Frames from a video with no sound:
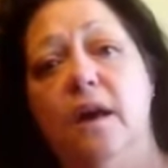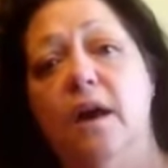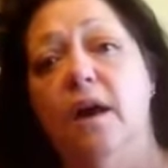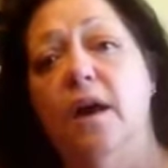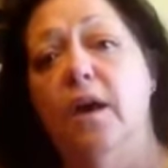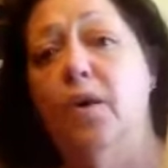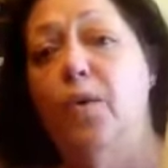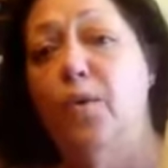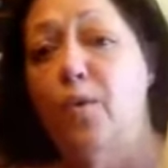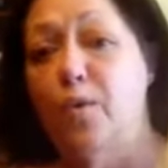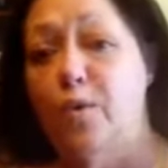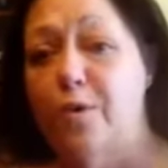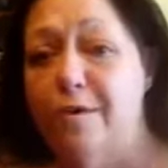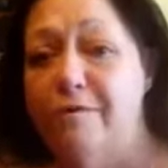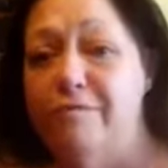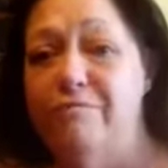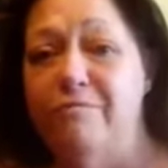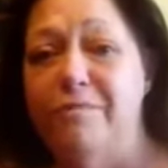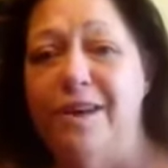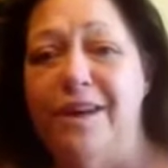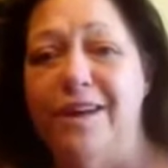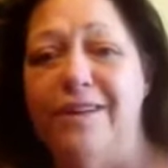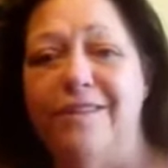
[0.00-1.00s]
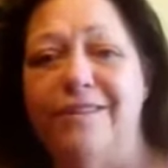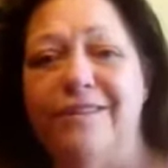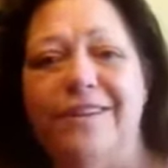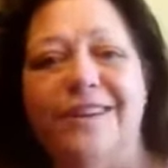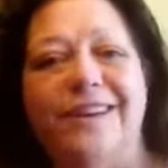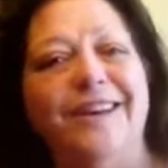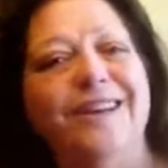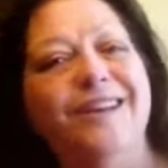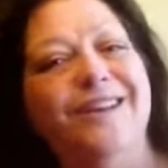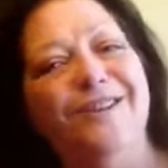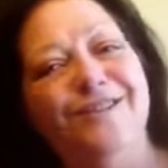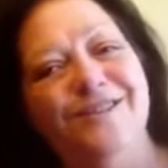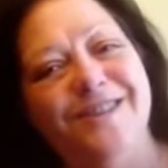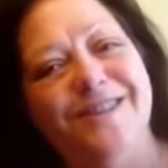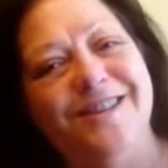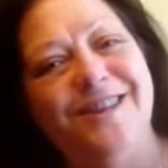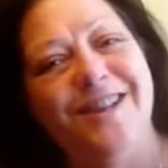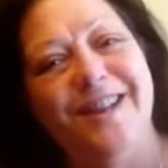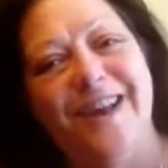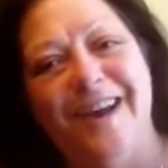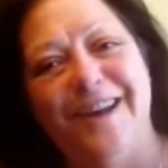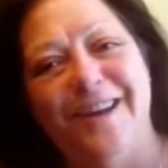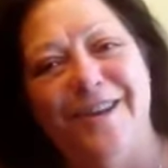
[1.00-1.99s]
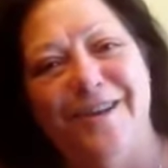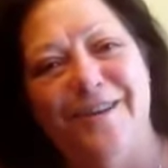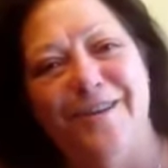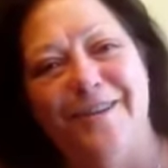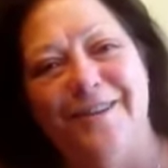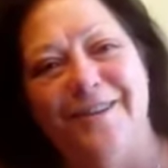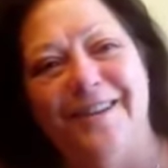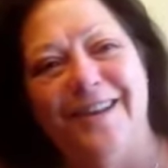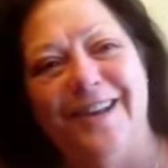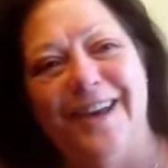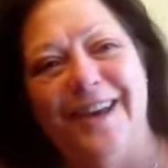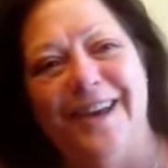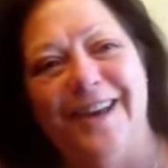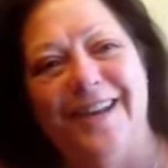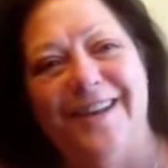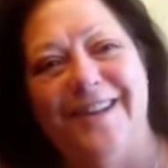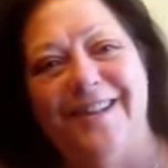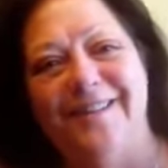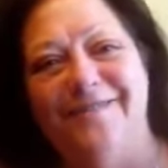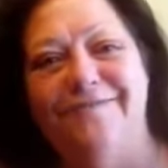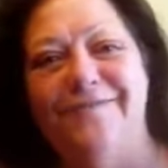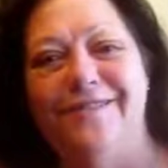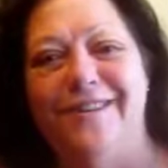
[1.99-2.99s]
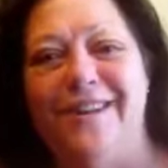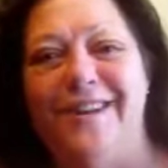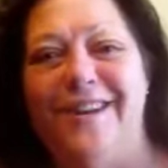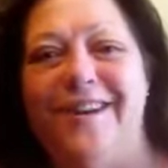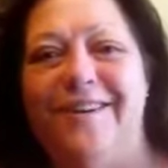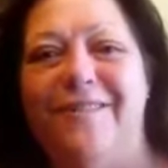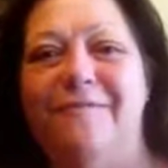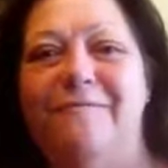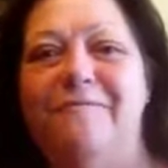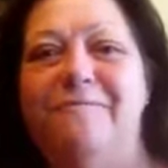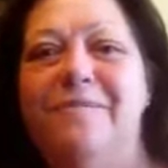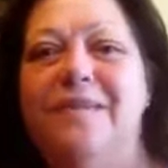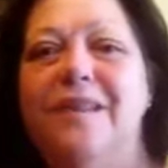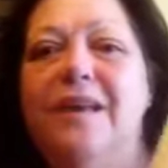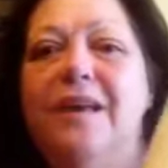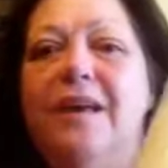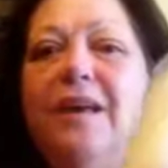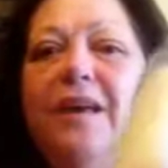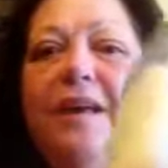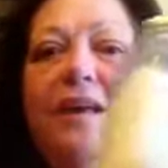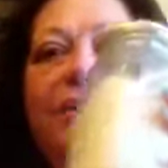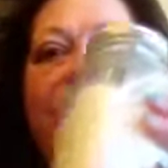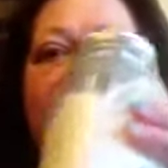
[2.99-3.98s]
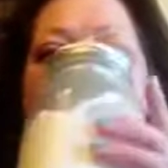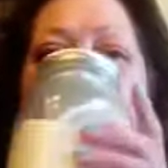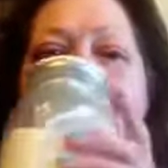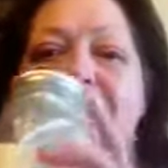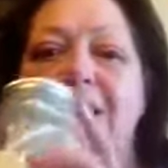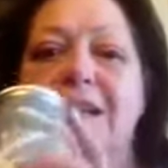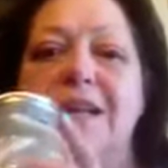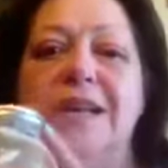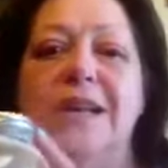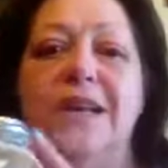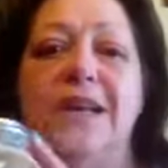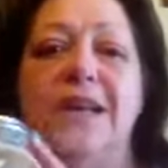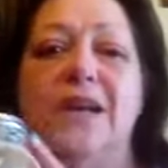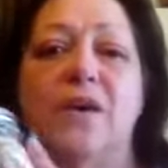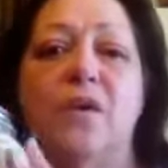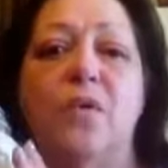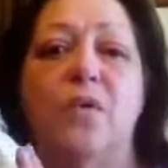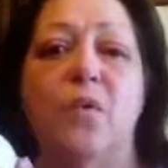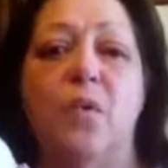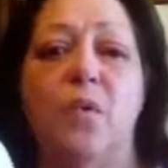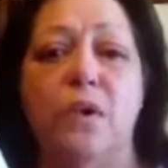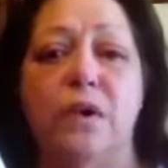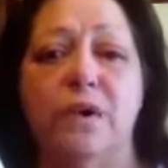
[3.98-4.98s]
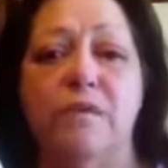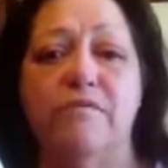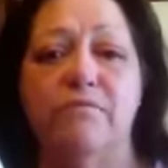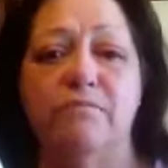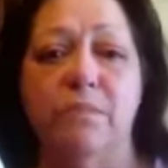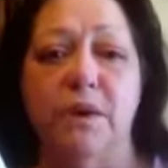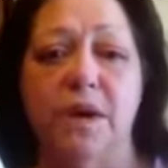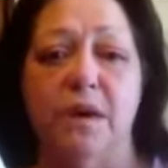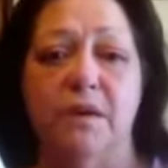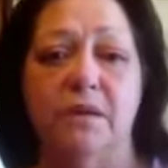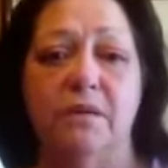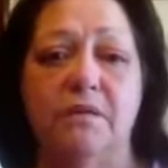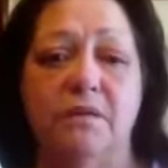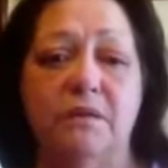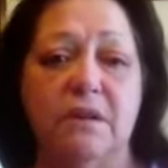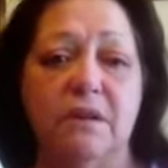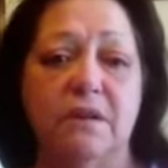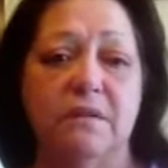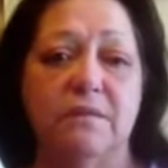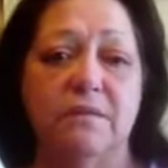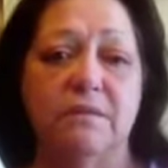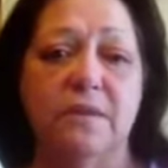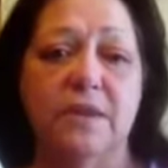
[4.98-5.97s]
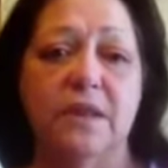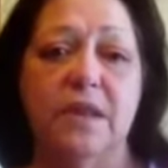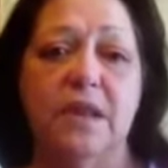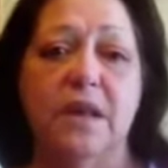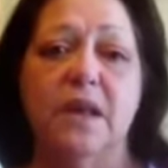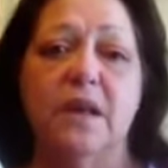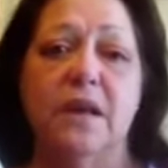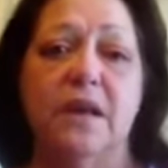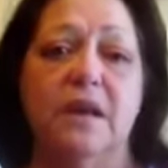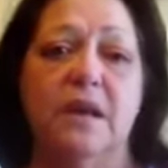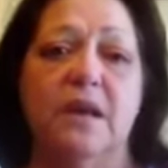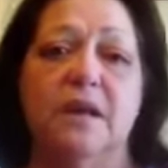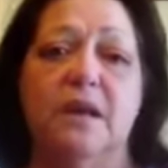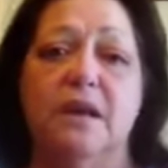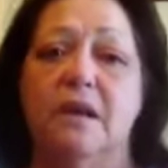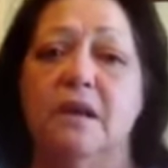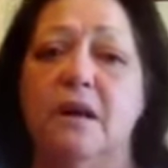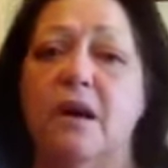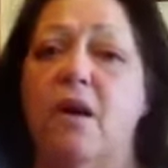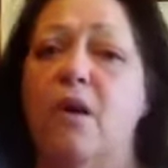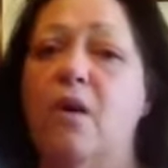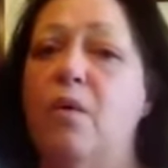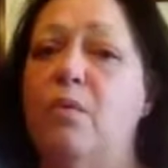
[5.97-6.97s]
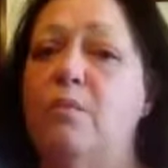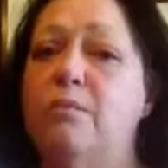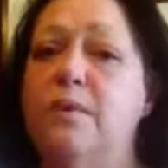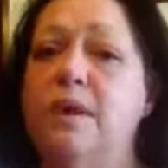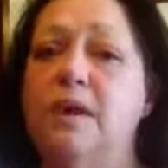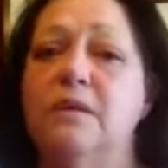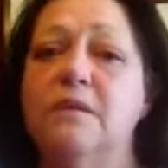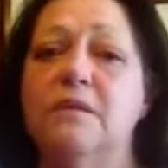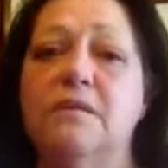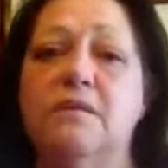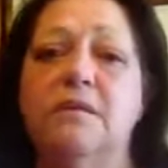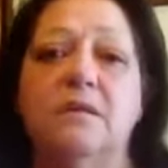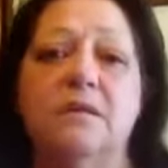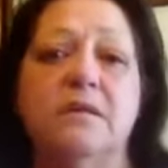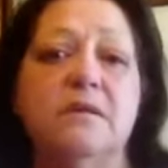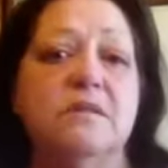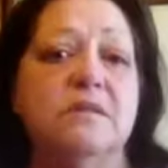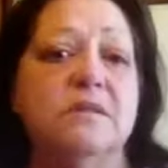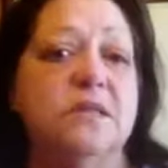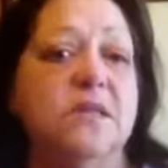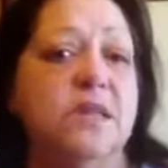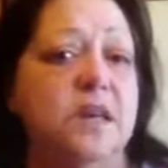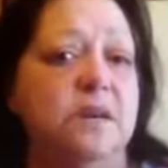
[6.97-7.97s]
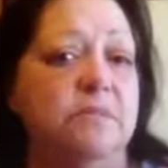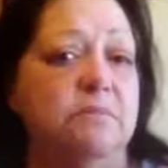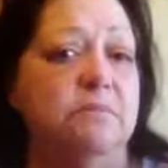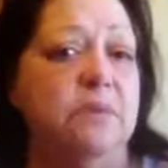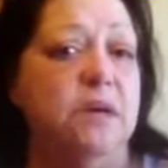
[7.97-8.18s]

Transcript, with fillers: a quart of milk. Can you see that cute little head in the video? You're going to need a quart of milk, whole milk, skim